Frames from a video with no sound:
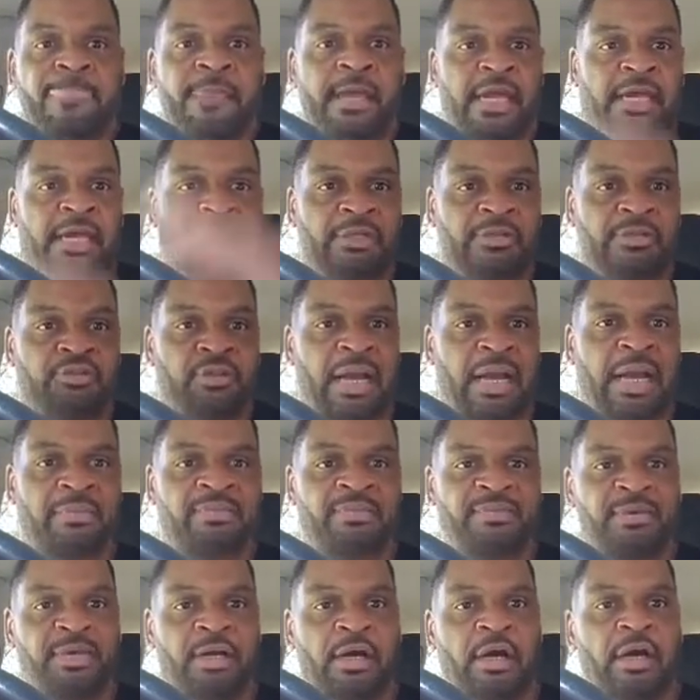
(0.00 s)
and it drops
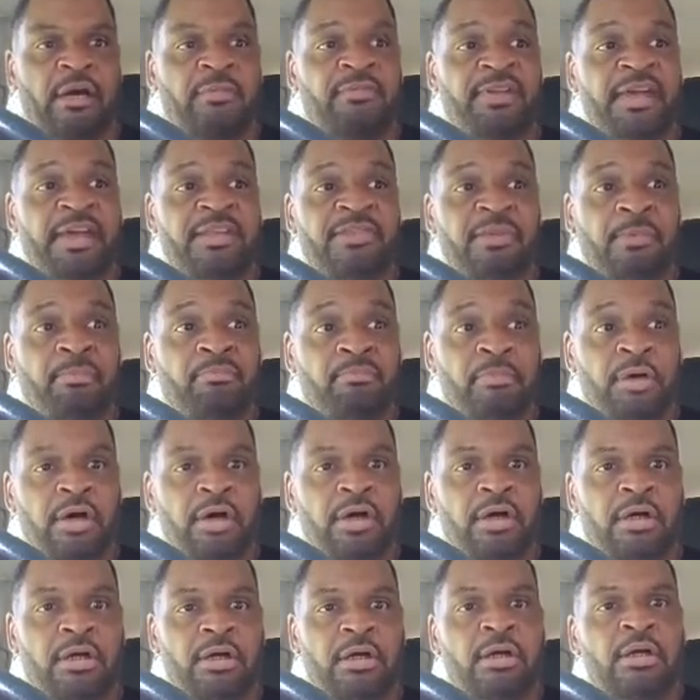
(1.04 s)
me off at the
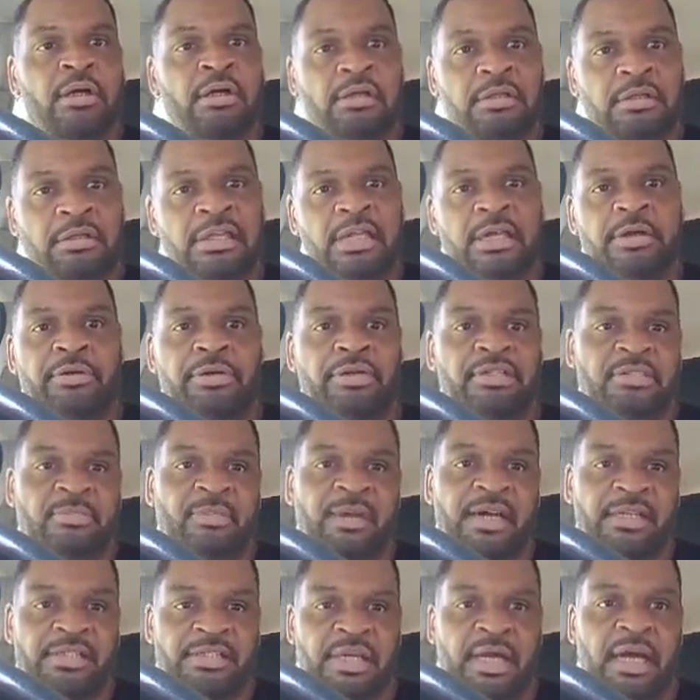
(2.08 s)
mall nearest
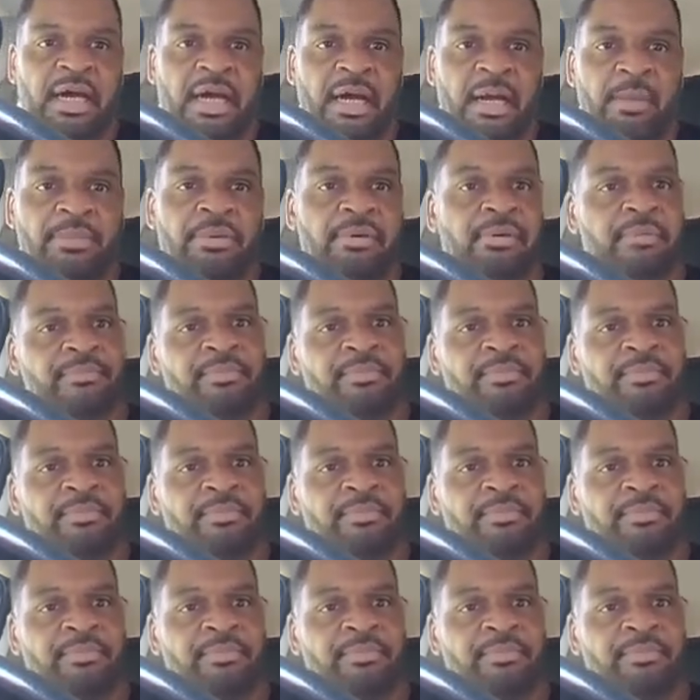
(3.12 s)
my job.